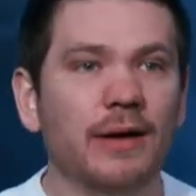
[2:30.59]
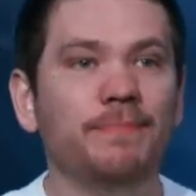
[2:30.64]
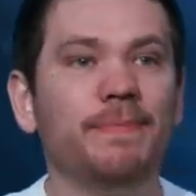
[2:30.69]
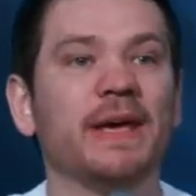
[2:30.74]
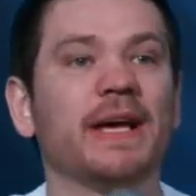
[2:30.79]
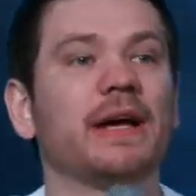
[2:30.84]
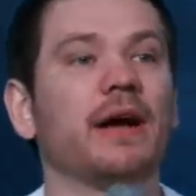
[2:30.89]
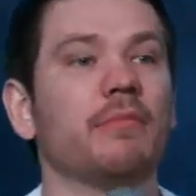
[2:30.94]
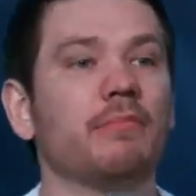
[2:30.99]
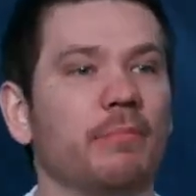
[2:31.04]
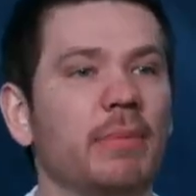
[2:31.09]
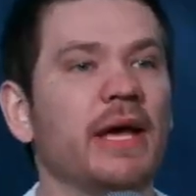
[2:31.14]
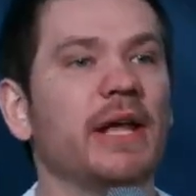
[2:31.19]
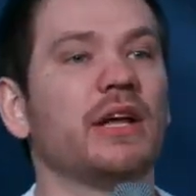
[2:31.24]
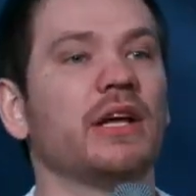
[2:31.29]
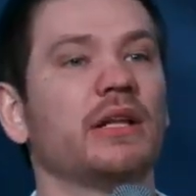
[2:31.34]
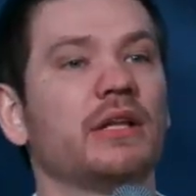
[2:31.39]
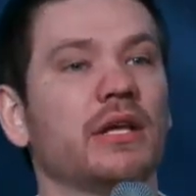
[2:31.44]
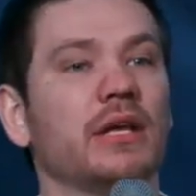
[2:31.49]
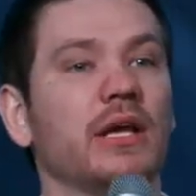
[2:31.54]
be
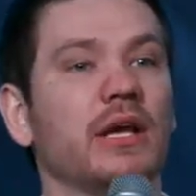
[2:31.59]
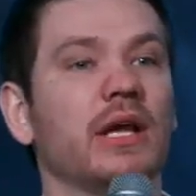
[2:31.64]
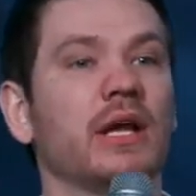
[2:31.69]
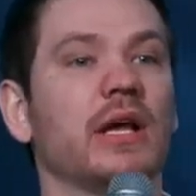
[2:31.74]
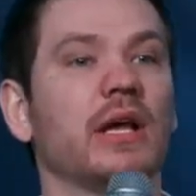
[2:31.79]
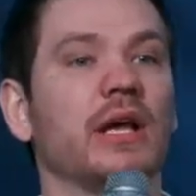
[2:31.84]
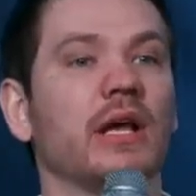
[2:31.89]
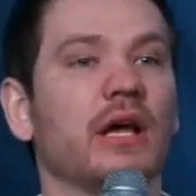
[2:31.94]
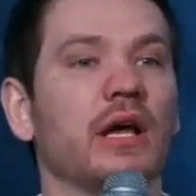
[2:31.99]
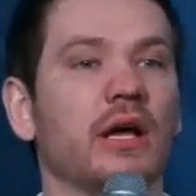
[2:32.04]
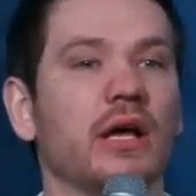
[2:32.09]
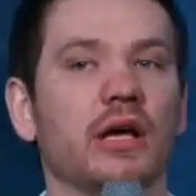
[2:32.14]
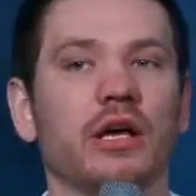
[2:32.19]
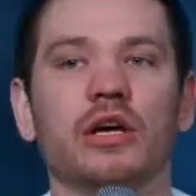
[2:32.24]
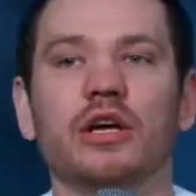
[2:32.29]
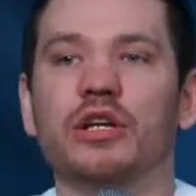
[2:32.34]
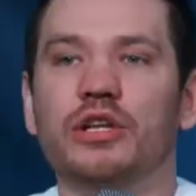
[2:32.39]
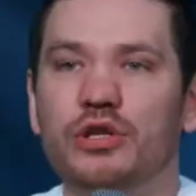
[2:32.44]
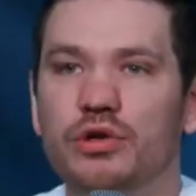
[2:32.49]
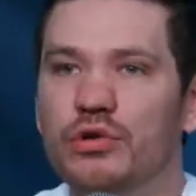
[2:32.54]
committed
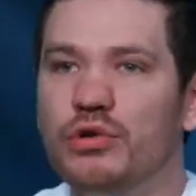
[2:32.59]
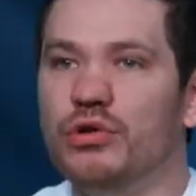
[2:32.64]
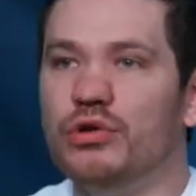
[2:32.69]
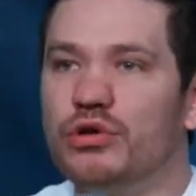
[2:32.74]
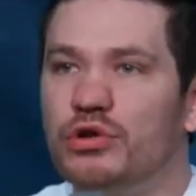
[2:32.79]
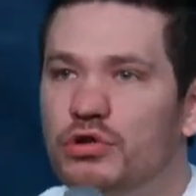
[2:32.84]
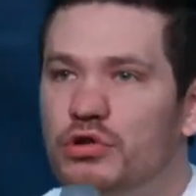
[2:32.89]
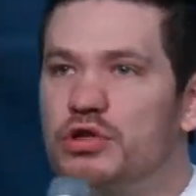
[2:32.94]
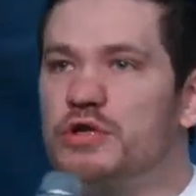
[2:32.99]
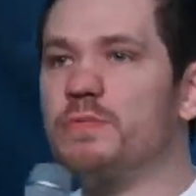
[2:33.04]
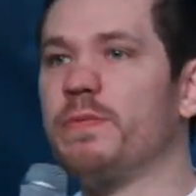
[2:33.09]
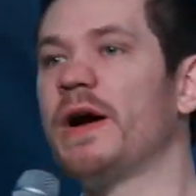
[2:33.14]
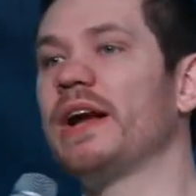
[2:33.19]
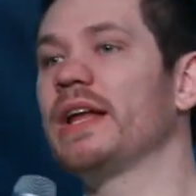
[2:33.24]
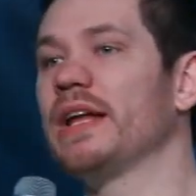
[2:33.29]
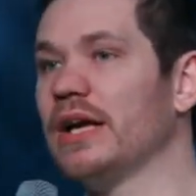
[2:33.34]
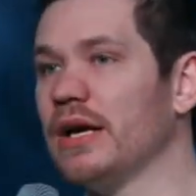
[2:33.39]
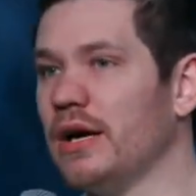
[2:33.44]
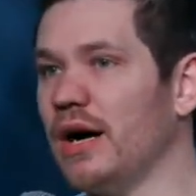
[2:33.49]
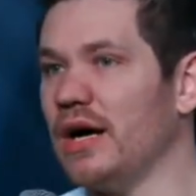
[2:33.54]
to
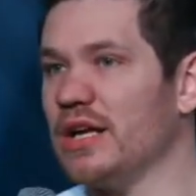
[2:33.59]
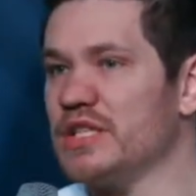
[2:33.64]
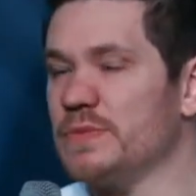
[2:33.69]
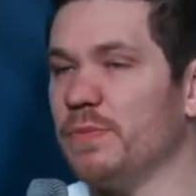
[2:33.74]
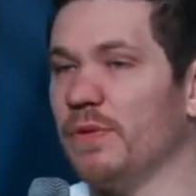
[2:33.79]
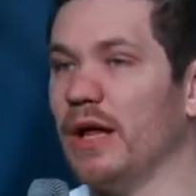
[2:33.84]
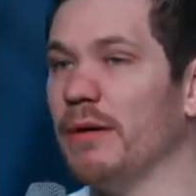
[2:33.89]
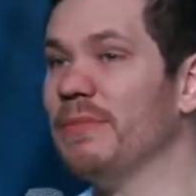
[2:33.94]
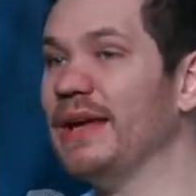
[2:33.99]
spreading the gospel.